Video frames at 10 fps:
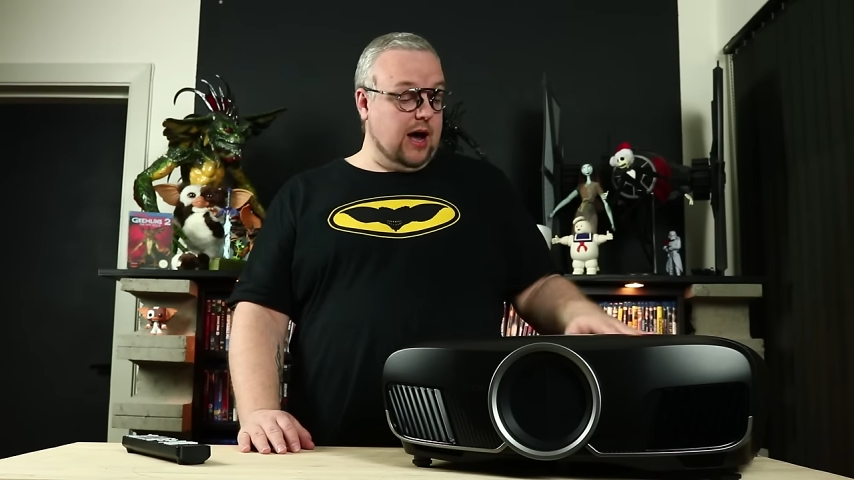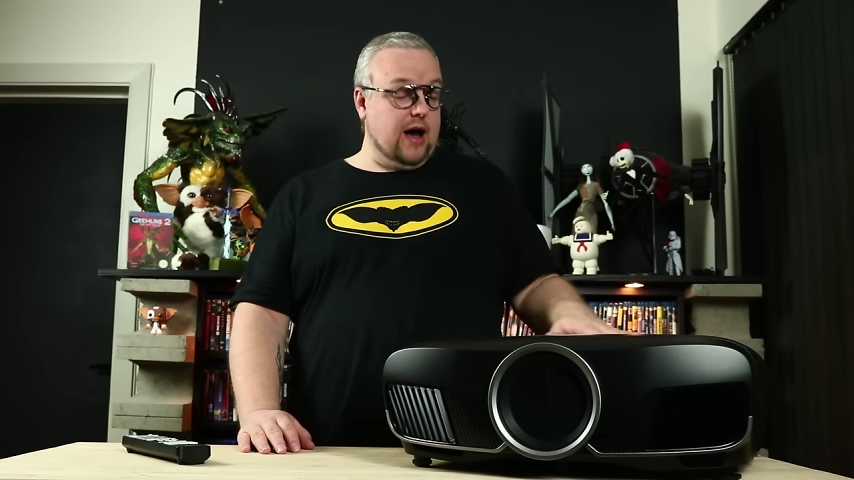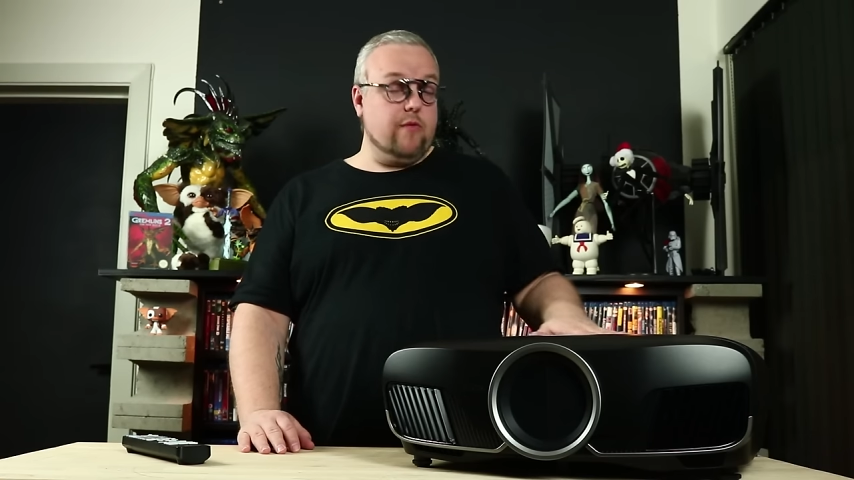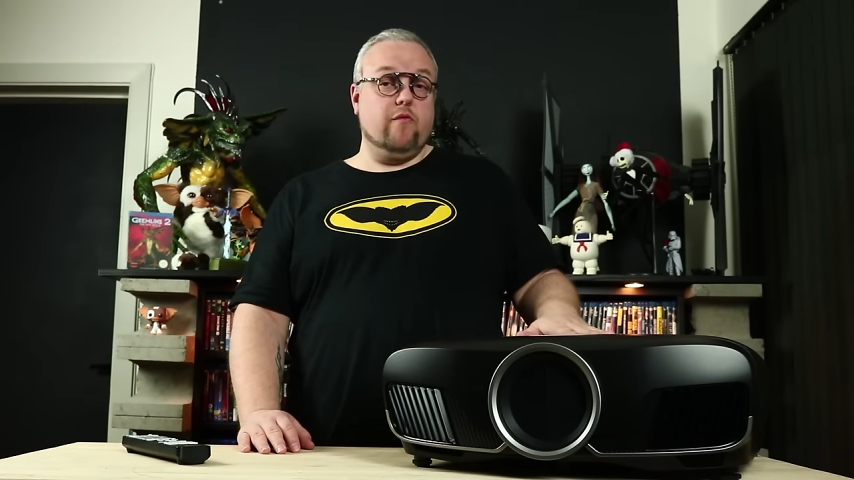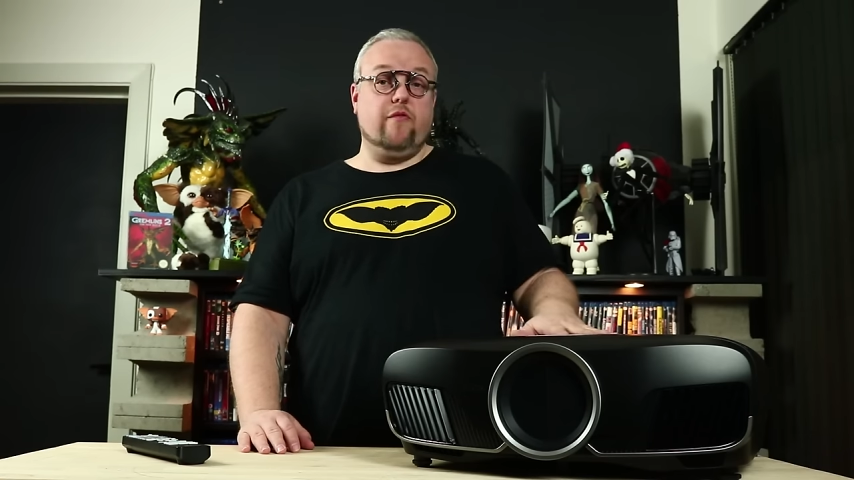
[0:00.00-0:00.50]

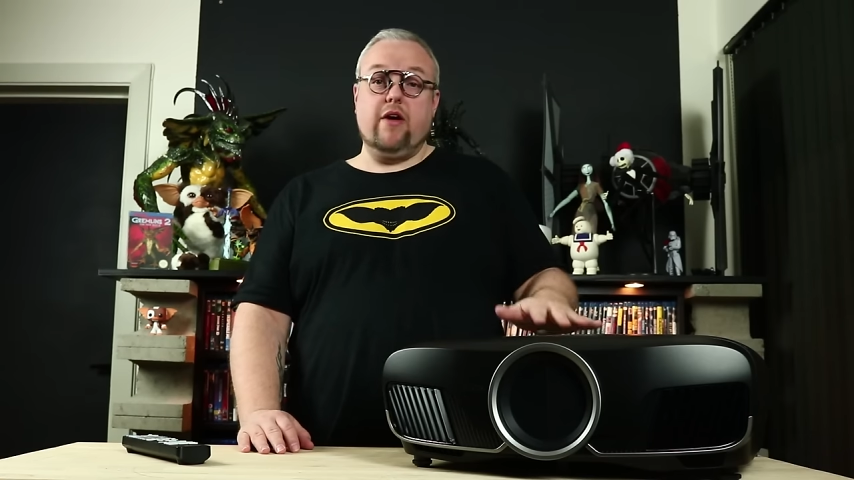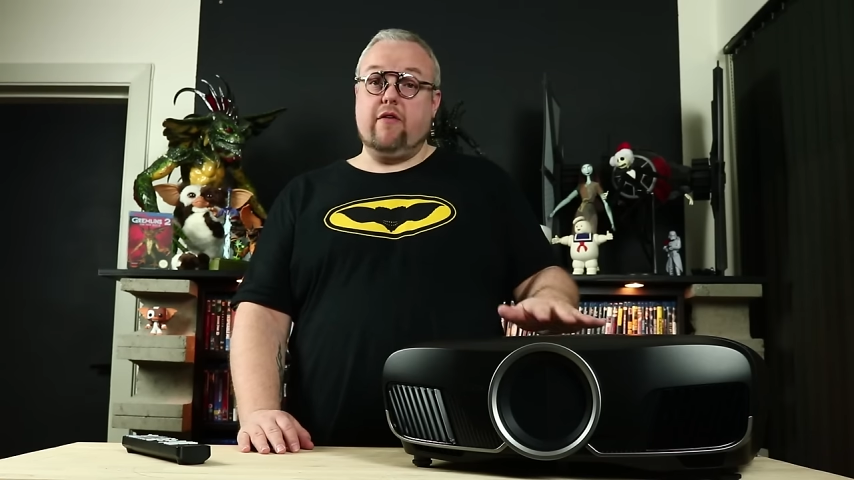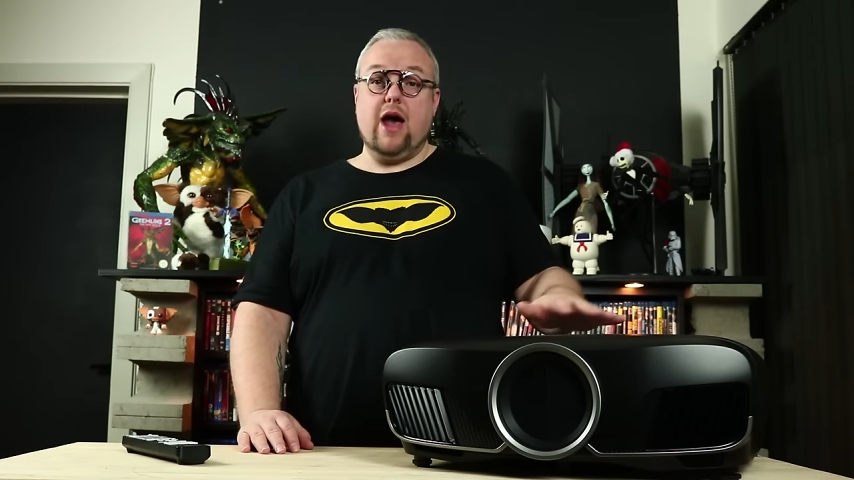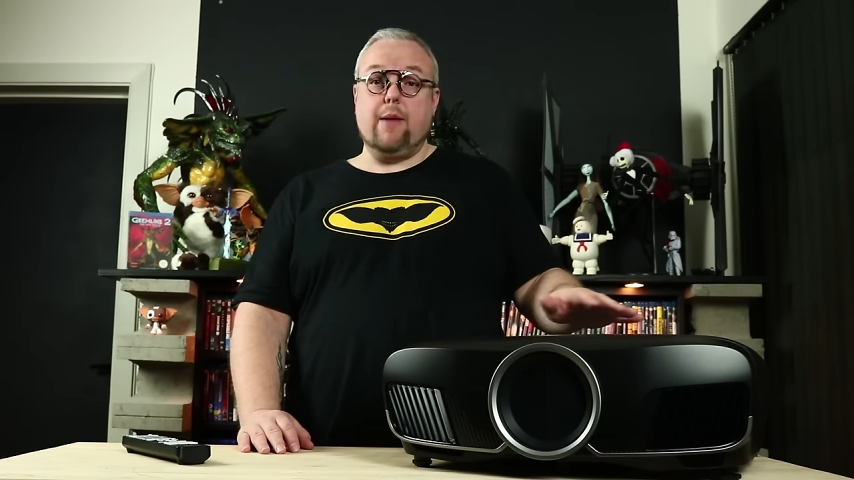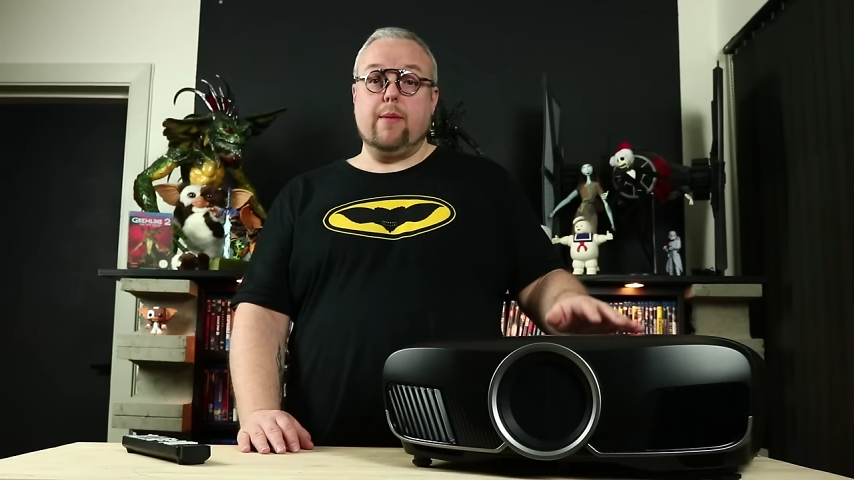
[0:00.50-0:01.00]
I'm
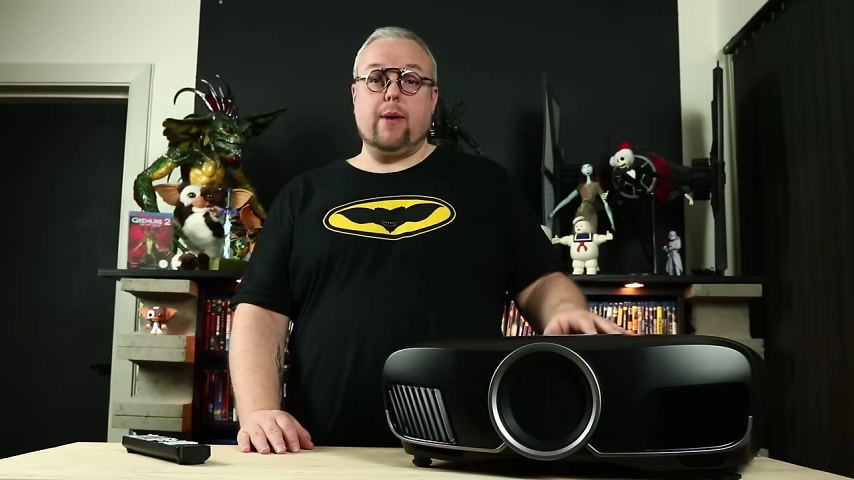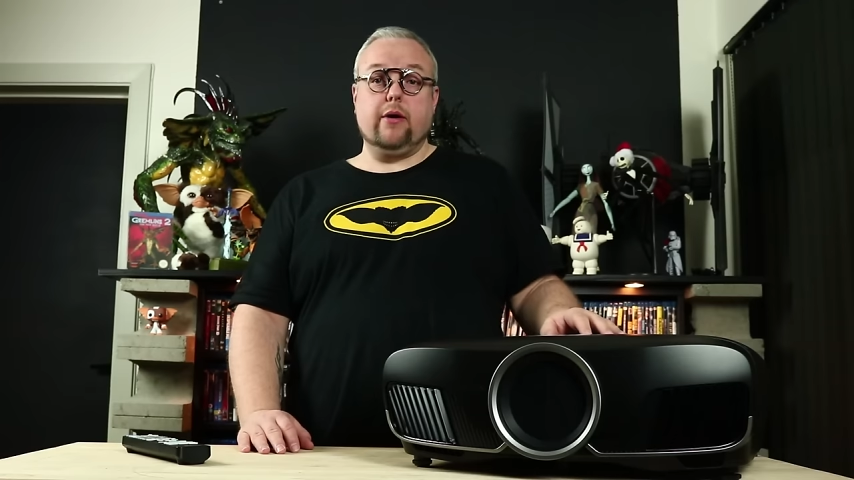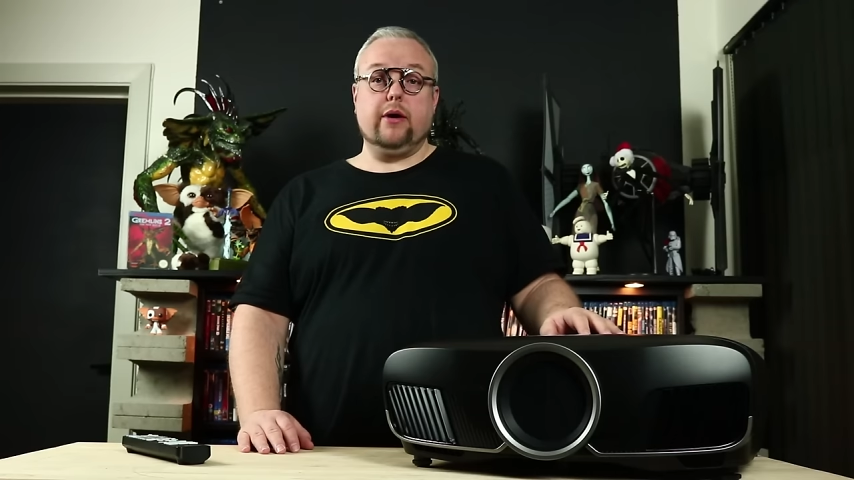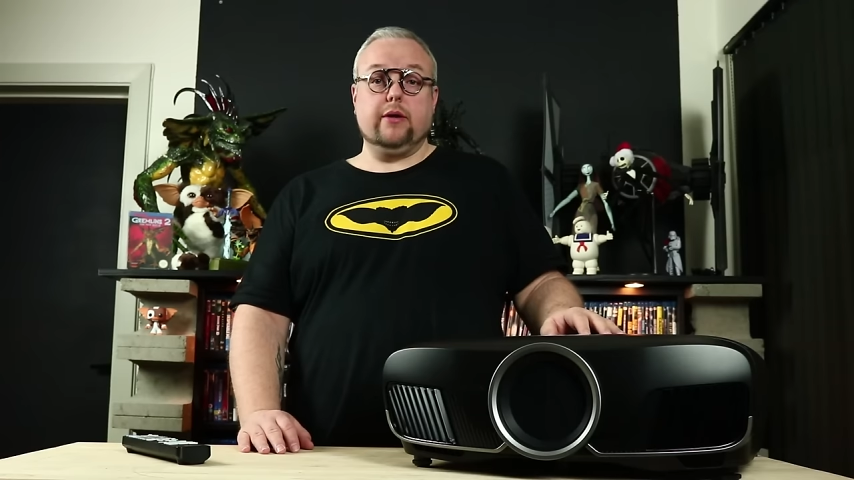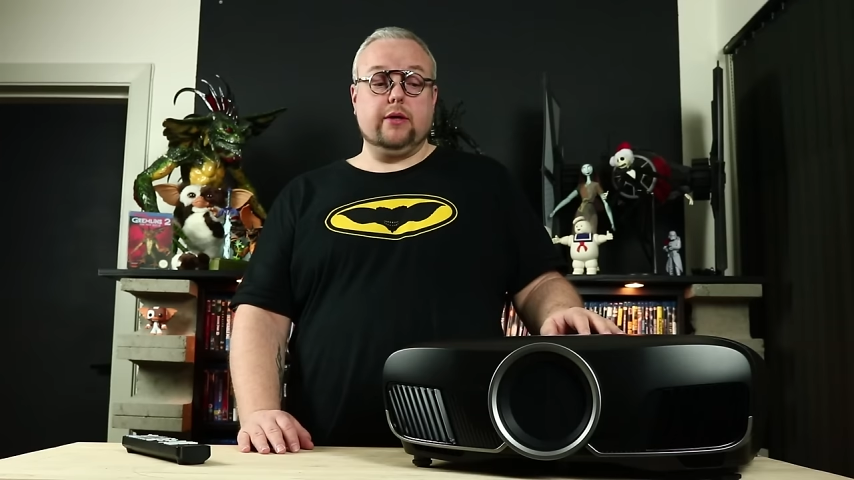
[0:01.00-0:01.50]
very happy
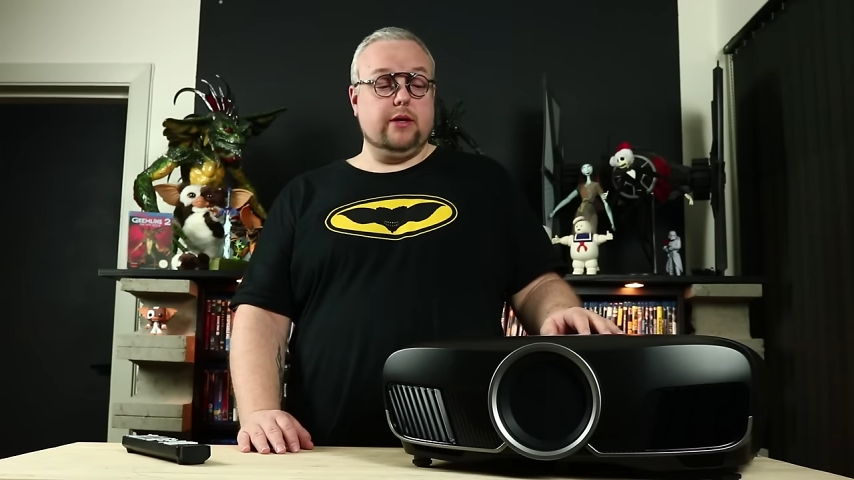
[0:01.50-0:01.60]
about it.